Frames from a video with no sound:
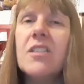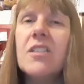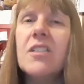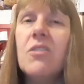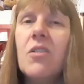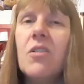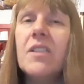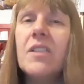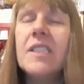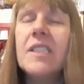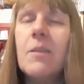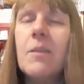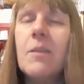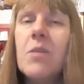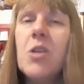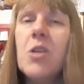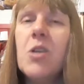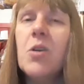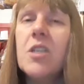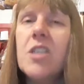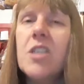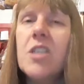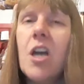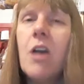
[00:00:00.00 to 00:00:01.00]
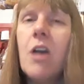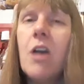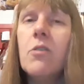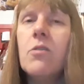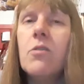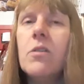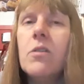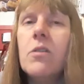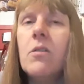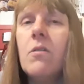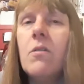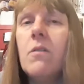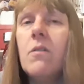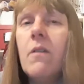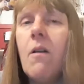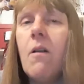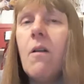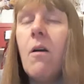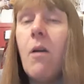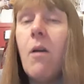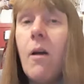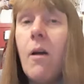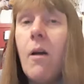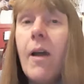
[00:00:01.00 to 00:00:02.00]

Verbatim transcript: It's not something you could turn on